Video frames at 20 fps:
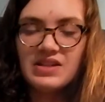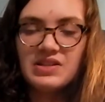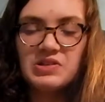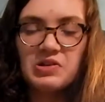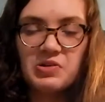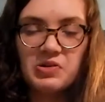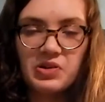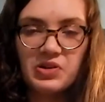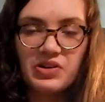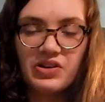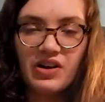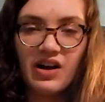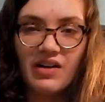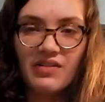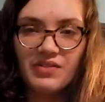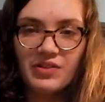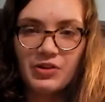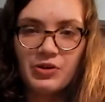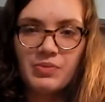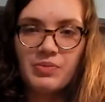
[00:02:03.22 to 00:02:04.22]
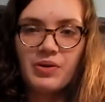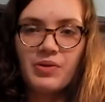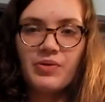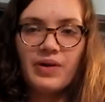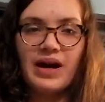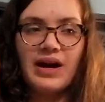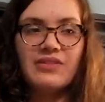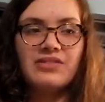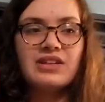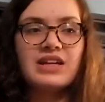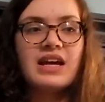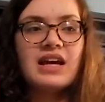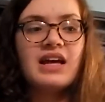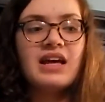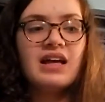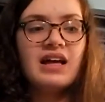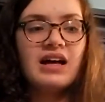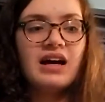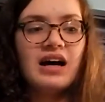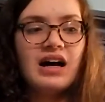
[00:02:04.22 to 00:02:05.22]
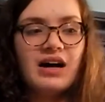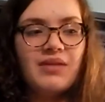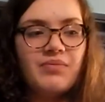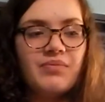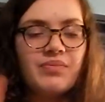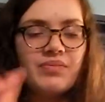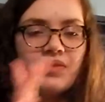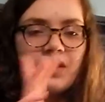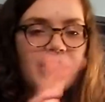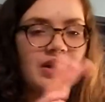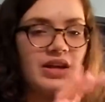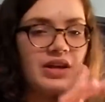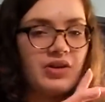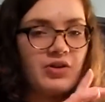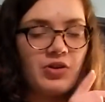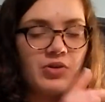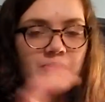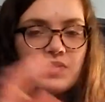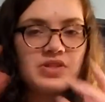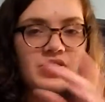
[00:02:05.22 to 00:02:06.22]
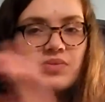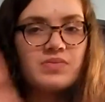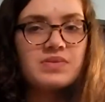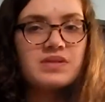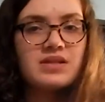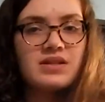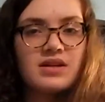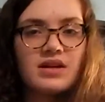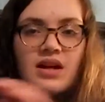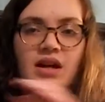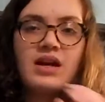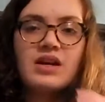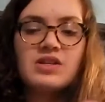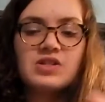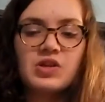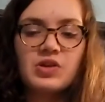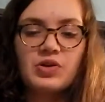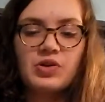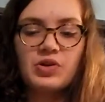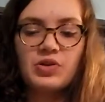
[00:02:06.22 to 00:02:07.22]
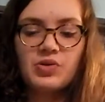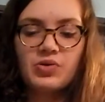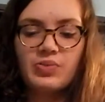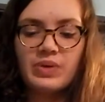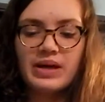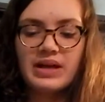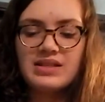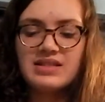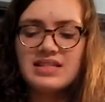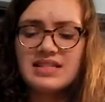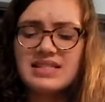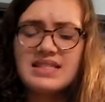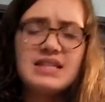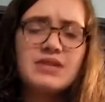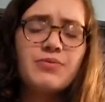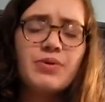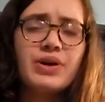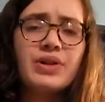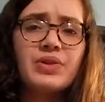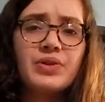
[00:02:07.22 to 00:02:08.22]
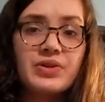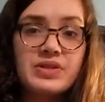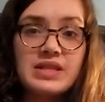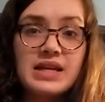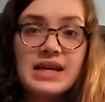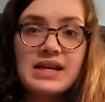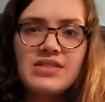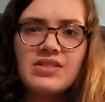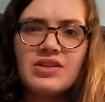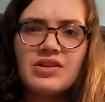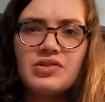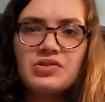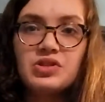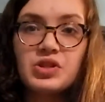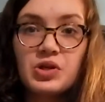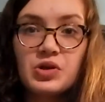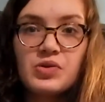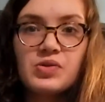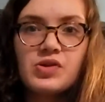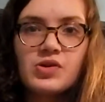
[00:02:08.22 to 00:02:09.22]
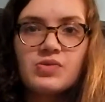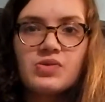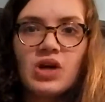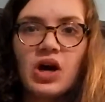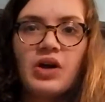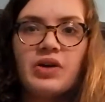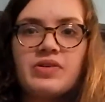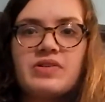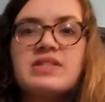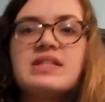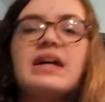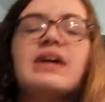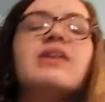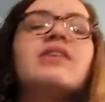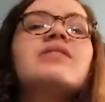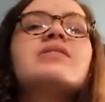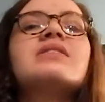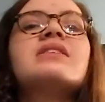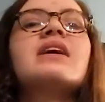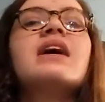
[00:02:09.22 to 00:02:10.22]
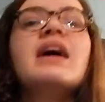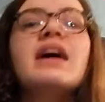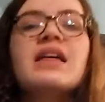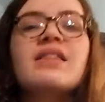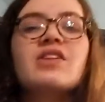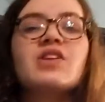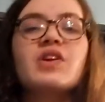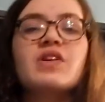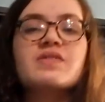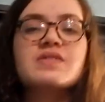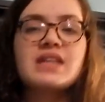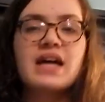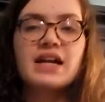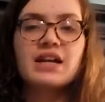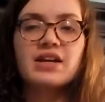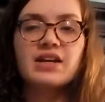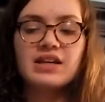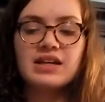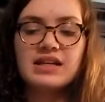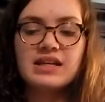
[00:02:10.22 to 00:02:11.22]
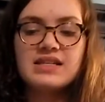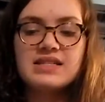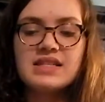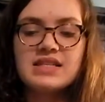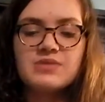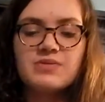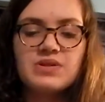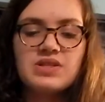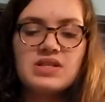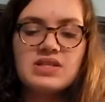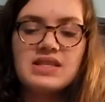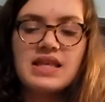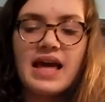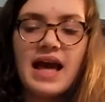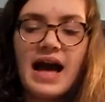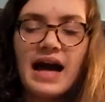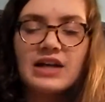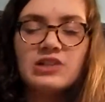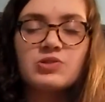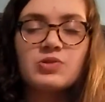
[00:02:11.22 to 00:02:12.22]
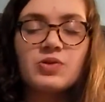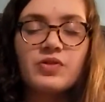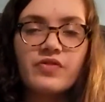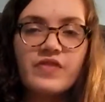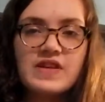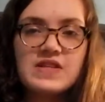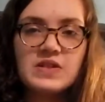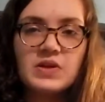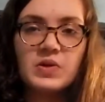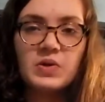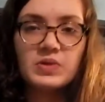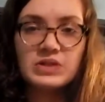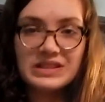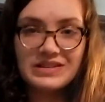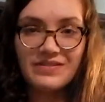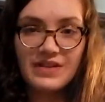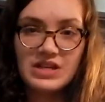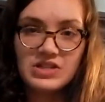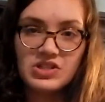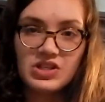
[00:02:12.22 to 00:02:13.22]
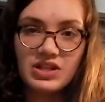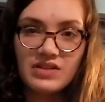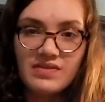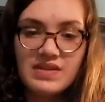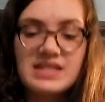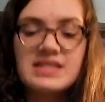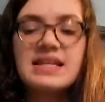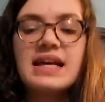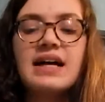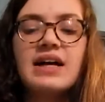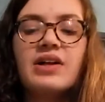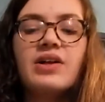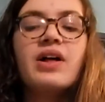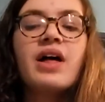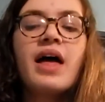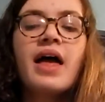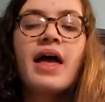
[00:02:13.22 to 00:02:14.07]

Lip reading: nuclear envelope around the chromosomes. So you begin to see what looks like the two new daughter cells. Then you have cytokinesis, which is the actual physical division of the cell,